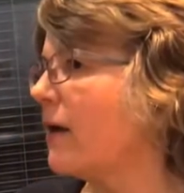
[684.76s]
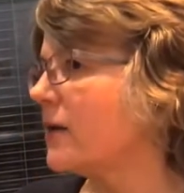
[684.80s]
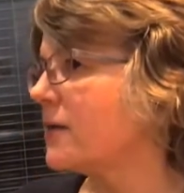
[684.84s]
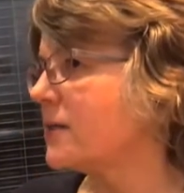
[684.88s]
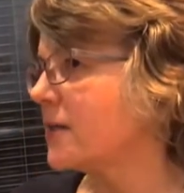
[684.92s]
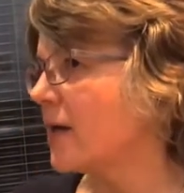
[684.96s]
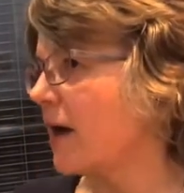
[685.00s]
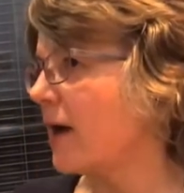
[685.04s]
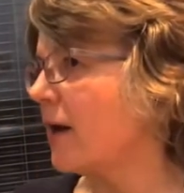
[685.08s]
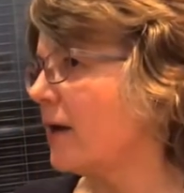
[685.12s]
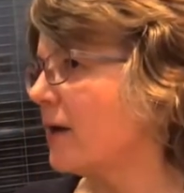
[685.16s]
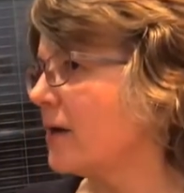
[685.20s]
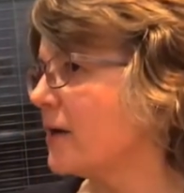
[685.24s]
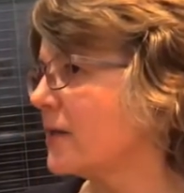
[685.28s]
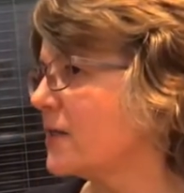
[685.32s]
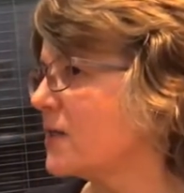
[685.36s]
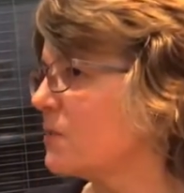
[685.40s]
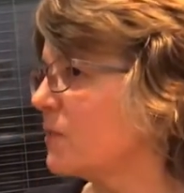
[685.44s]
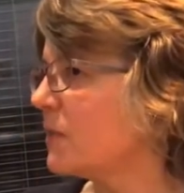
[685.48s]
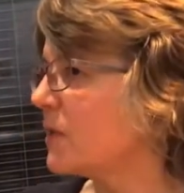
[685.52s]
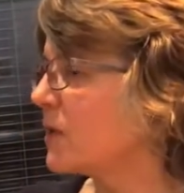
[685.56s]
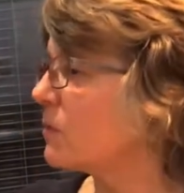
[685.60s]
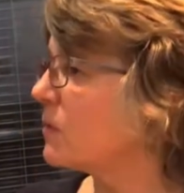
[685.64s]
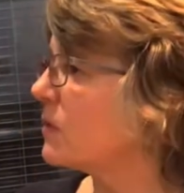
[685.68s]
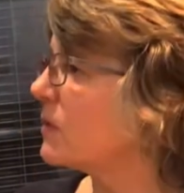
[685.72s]
Tylor's
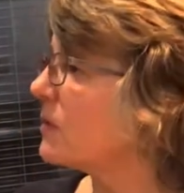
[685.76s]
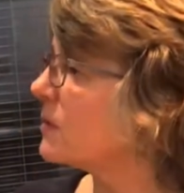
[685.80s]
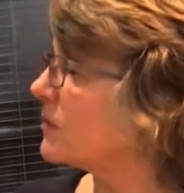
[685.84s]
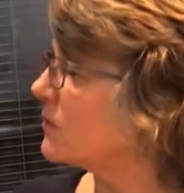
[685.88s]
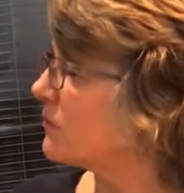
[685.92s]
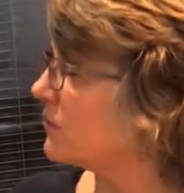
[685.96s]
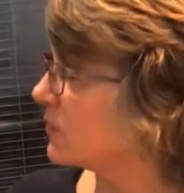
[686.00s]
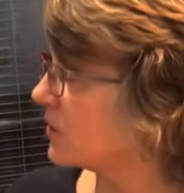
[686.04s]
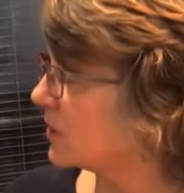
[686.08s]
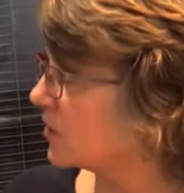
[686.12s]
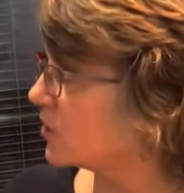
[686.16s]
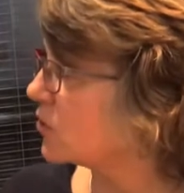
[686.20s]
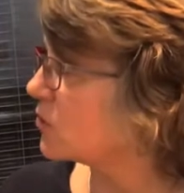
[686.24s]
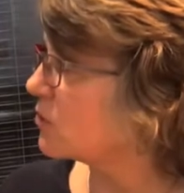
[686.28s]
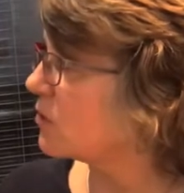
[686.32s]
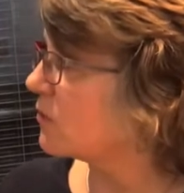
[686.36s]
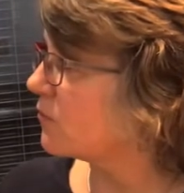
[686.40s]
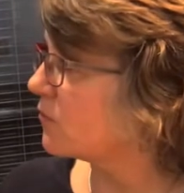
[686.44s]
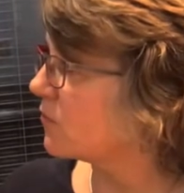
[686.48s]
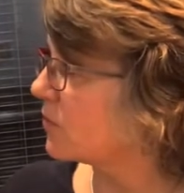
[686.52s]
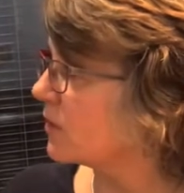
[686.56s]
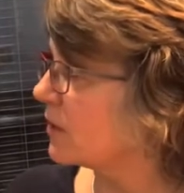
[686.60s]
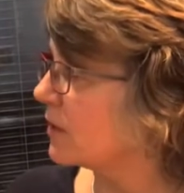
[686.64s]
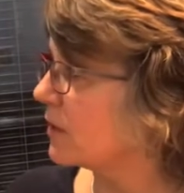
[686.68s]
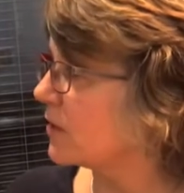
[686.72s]
minimal definition
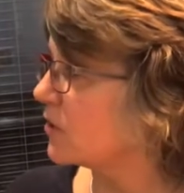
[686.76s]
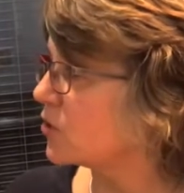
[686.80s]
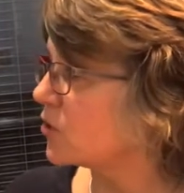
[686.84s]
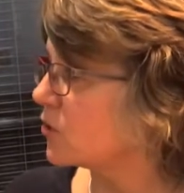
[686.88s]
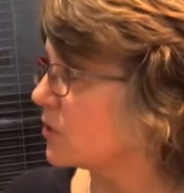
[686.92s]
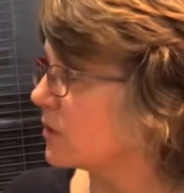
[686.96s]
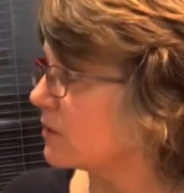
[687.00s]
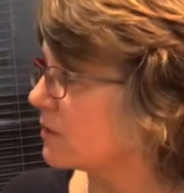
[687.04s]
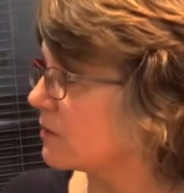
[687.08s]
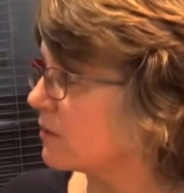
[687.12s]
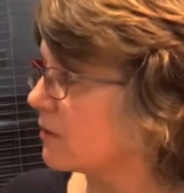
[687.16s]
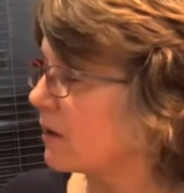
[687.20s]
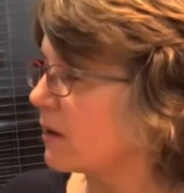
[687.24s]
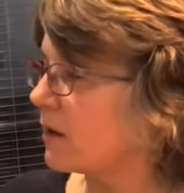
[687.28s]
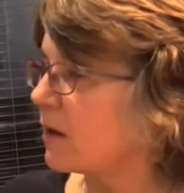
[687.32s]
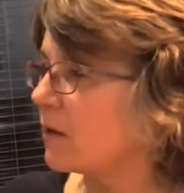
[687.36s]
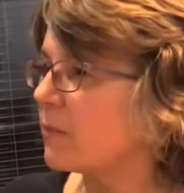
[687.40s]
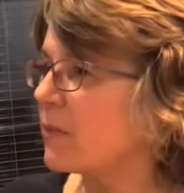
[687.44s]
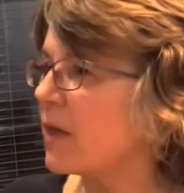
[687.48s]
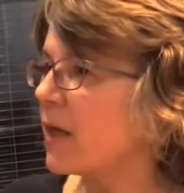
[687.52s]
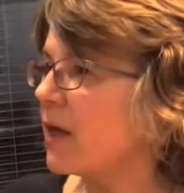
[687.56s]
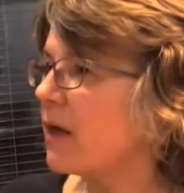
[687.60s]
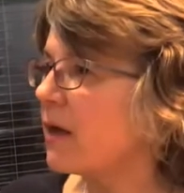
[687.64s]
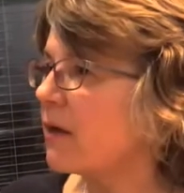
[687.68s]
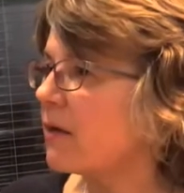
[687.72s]
of religion um,
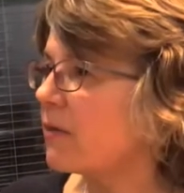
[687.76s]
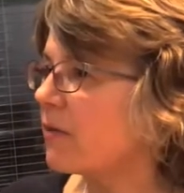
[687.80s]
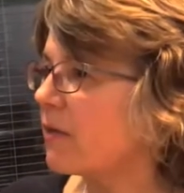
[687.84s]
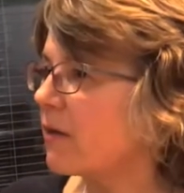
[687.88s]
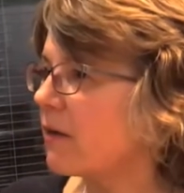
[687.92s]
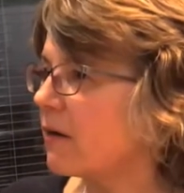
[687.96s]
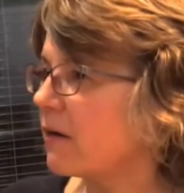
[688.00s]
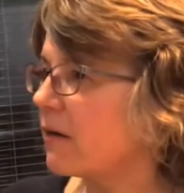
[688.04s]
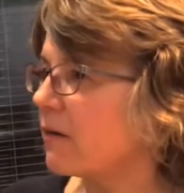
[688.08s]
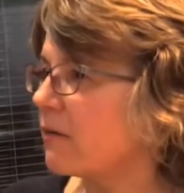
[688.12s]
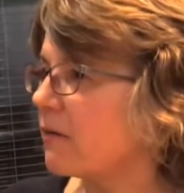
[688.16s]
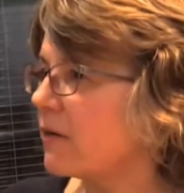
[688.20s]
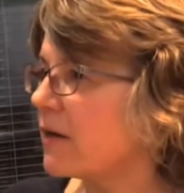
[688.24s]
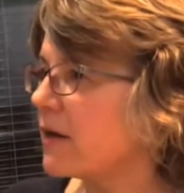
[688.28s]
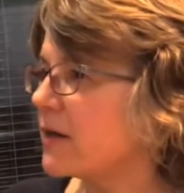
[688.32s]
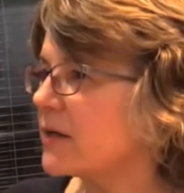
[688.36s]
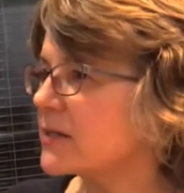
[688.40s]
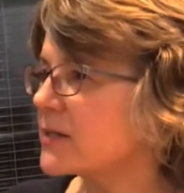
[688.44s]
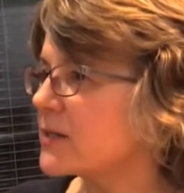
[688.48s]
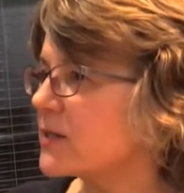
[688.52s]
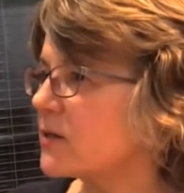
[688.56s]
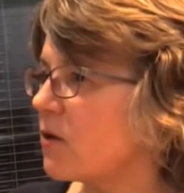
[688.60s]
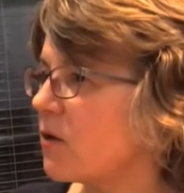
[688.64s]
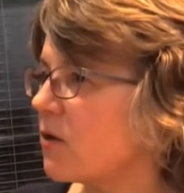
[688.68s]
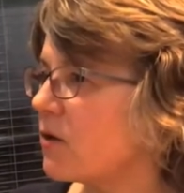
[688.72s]
uh,
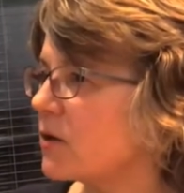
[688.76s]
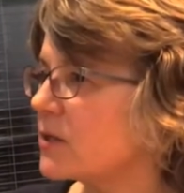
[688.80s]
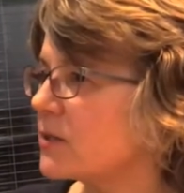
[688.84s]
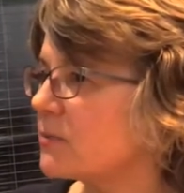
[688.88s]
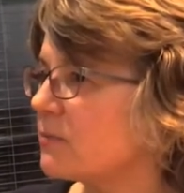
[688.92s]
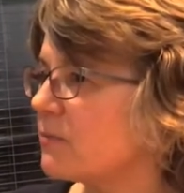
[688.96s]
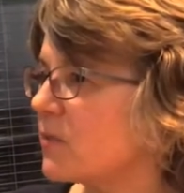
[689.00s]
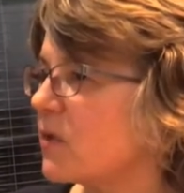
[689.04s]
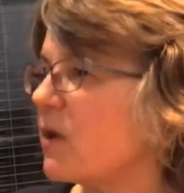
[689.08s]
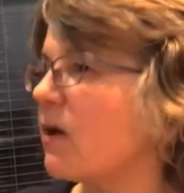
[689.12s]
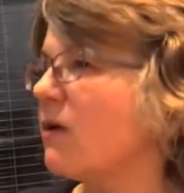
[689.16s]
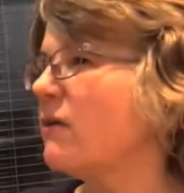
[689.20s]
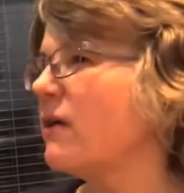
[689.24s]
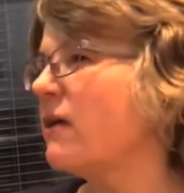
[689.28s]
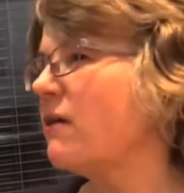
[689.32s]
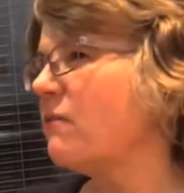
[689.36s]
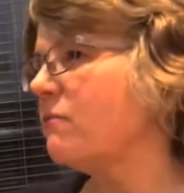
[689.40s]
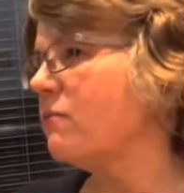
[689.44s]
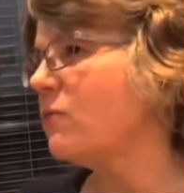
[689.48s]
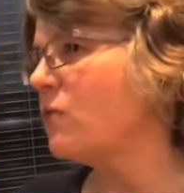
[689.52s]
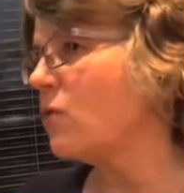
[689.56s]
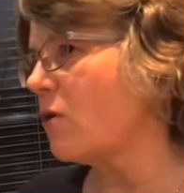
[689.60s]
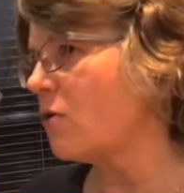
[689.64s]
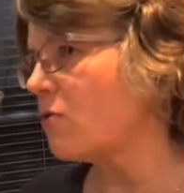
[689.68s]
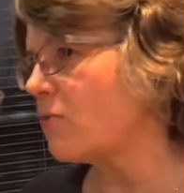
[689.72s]
is not, yeah,
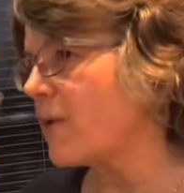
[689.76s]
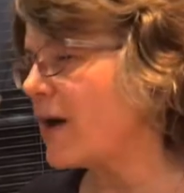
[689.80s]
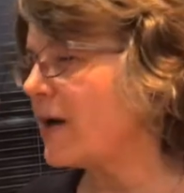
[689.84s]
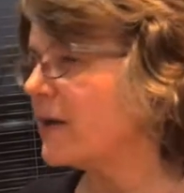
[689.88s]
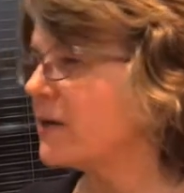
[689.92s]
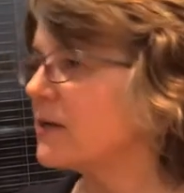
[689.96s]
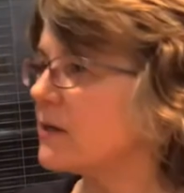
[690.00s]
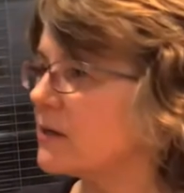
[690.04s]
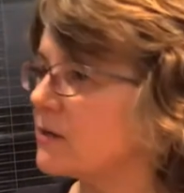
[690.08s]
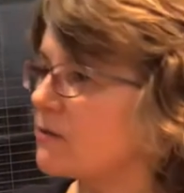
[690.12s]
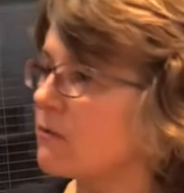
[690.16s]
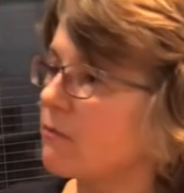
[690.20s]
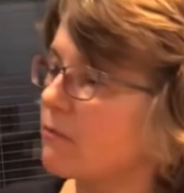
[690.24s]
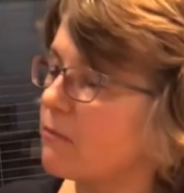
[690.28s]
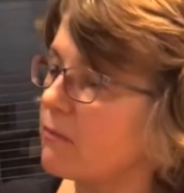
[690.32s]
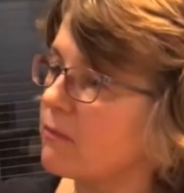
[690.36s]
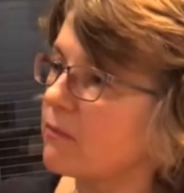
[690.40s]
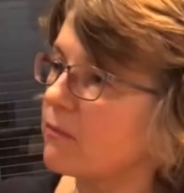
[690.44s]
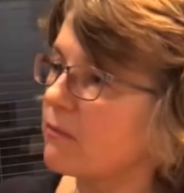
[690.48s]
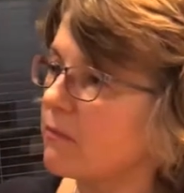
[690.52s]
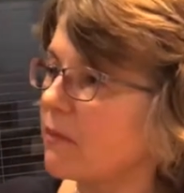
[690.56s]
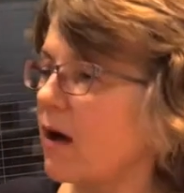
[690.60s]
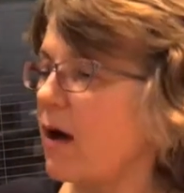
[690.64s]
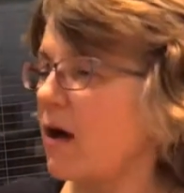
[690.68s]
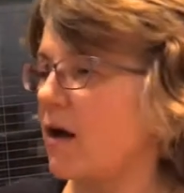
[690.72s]
yeah, you're right. He
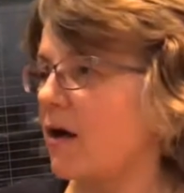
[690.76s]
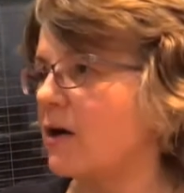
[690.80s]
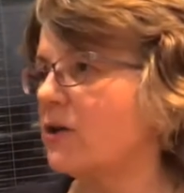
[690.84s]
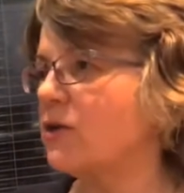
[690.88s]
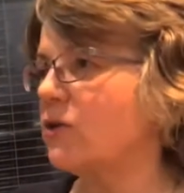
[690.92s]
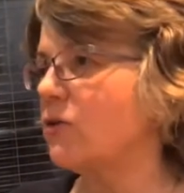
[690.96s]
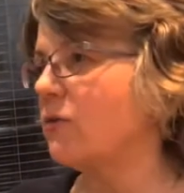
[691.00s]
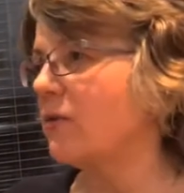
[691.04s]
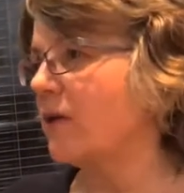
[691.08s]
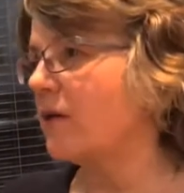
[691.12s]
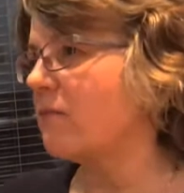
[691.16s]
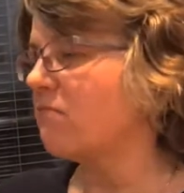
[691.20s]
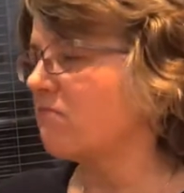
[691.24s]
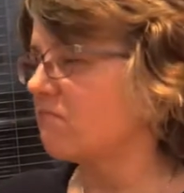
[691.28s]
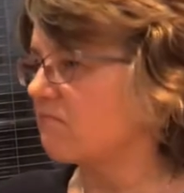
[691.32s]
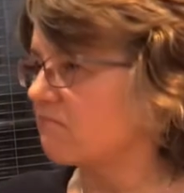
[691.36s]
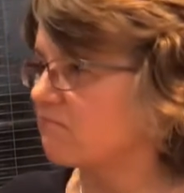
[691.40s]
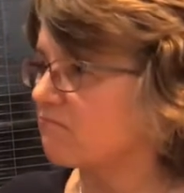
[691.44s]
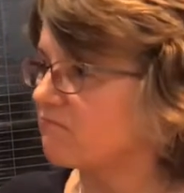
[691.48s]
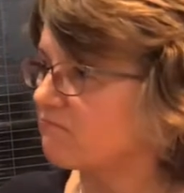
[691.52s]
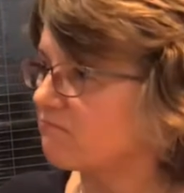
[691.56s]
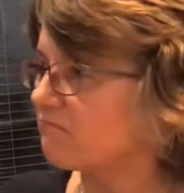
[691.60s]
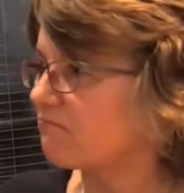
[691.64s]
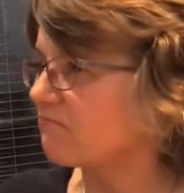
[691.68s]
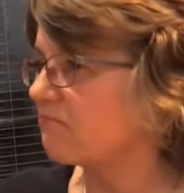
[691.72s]
argue that
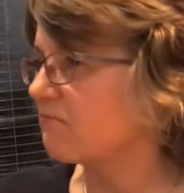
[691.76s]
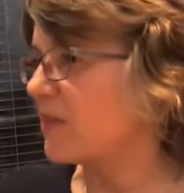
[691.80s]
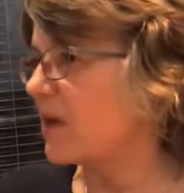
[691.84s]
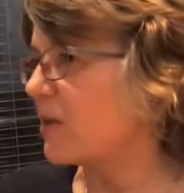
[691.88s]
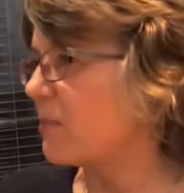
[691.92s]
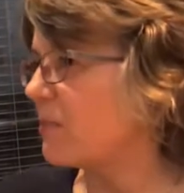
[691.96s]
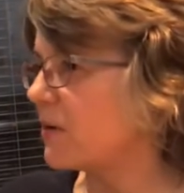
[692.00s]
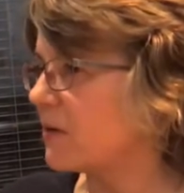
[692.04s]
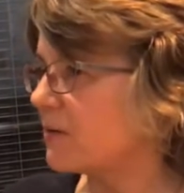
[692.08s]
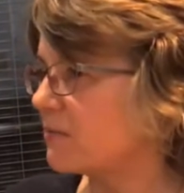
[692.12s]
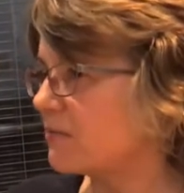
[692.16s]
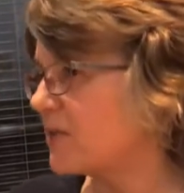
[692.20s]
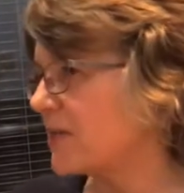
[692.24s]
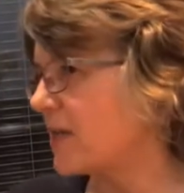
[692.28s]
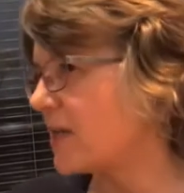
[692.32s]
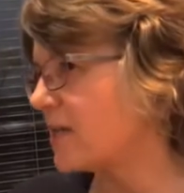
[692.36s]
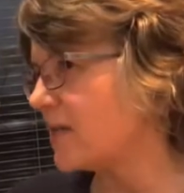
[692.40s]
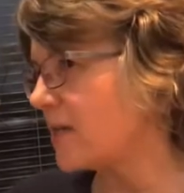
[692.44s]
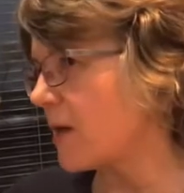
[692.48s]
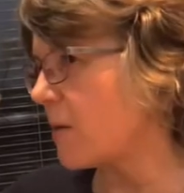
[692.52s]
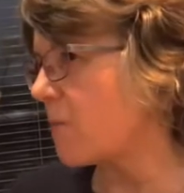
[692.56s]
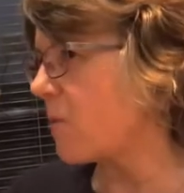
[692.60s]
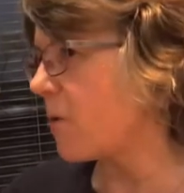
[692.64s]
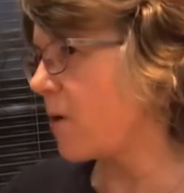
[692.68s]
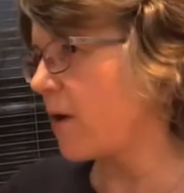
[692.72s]
people sat
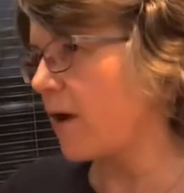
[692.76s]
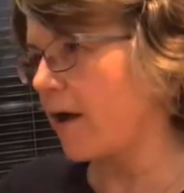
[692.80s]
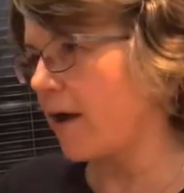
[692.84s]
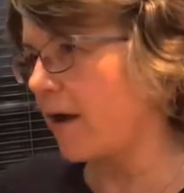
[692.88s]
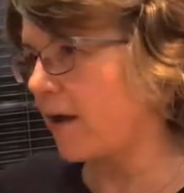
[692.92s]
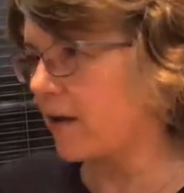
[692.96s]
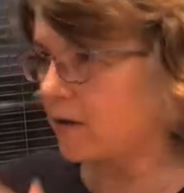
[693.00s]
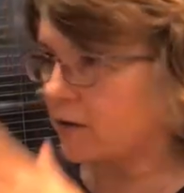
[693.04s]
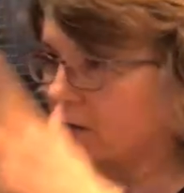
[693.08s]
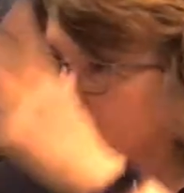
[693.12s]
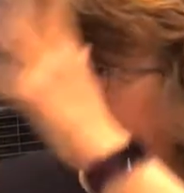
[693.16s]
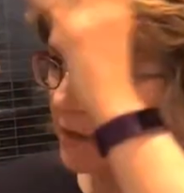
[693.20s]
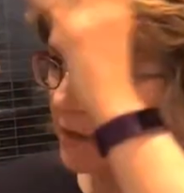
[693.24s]
somewhere and